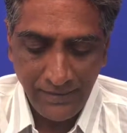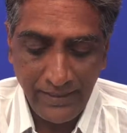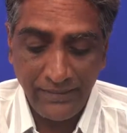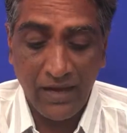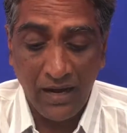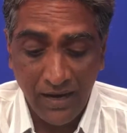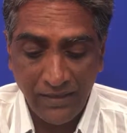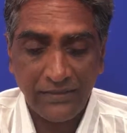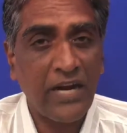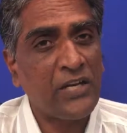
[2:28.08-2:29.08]
in the
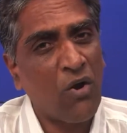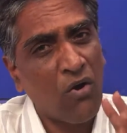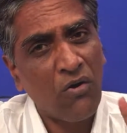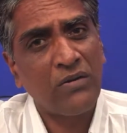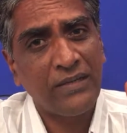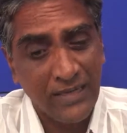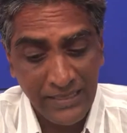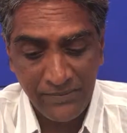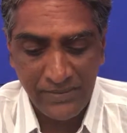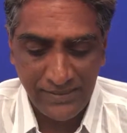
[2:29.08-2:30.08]
heart at all
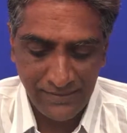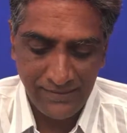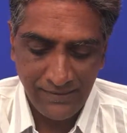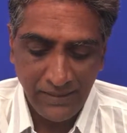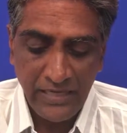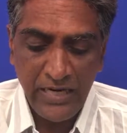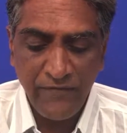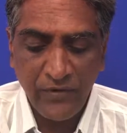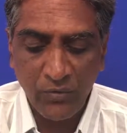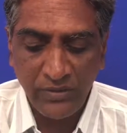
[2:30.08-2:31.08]
times,
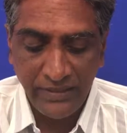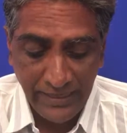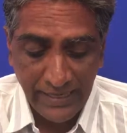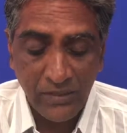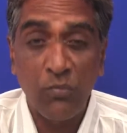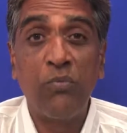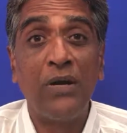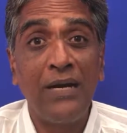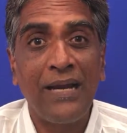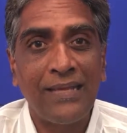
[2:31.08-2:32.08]
if we could create a
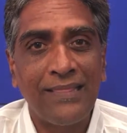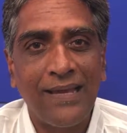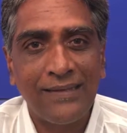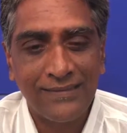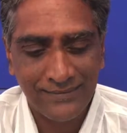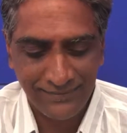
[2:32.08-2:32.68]
world like that